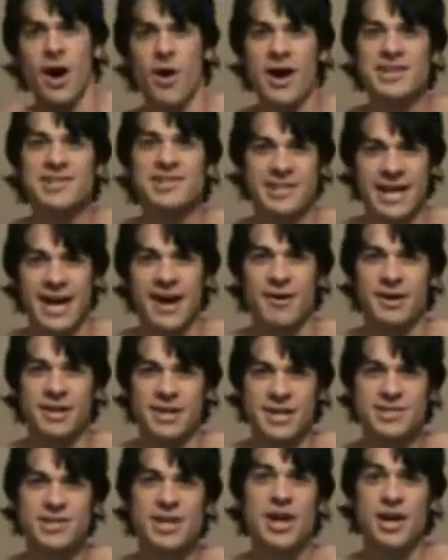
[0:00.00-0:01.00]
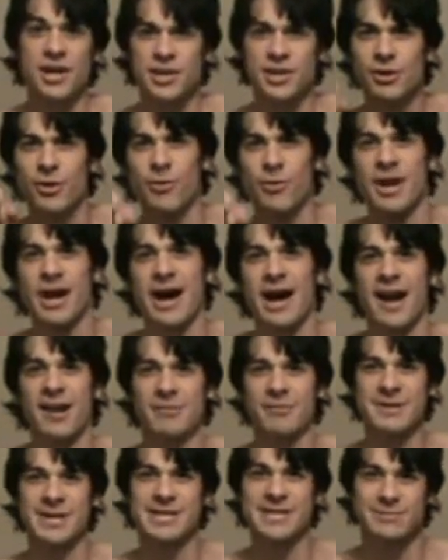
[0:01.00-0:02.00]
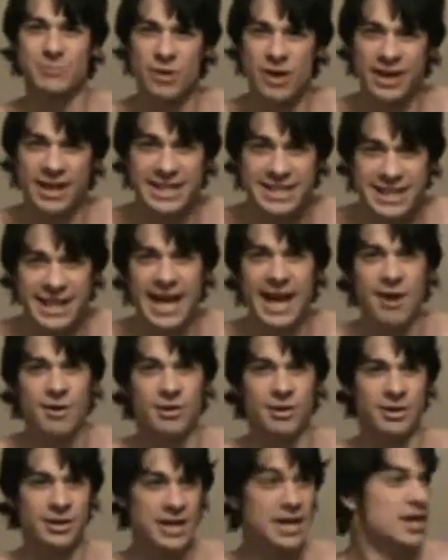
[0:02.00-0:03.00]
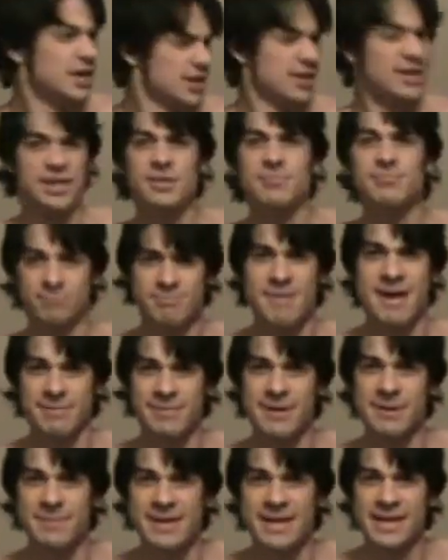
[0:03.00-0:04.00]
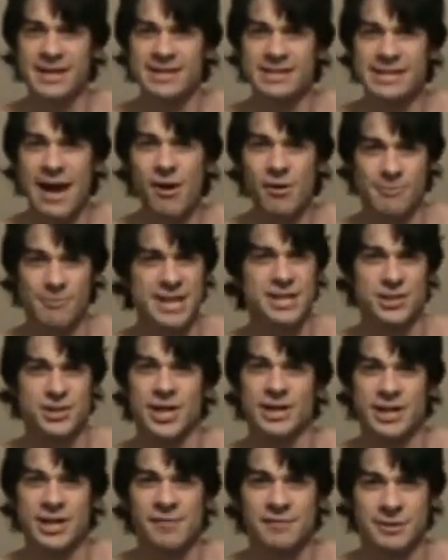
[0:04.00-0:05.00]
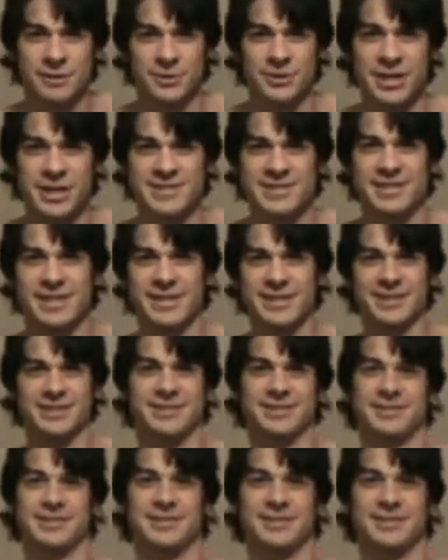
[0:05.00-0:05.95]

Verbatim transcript: Oh, I see how it is. You don't want to hire me because I'm wearing a towel. Me being in a towel makes you uncomfortable, doesn't it?